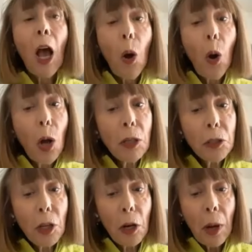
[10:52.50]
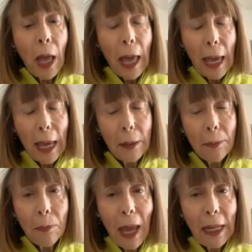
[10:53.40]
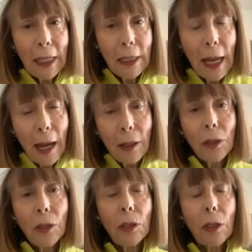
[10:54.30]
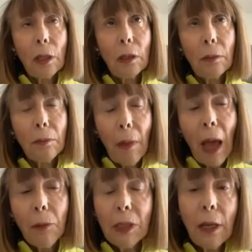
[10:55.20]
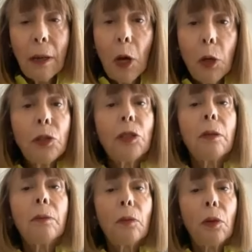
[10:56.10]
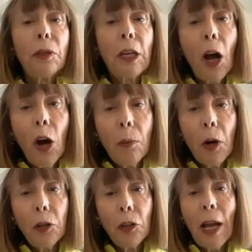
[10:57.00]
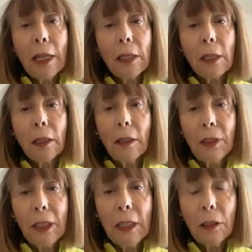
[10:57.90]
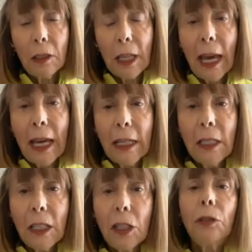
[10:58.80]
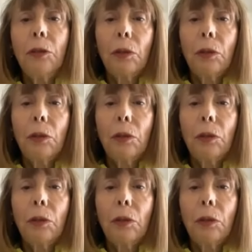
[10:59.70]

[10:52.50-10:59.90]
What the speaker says: Also, in many towns, I would say most of them, the homeowner has to live in either the ADU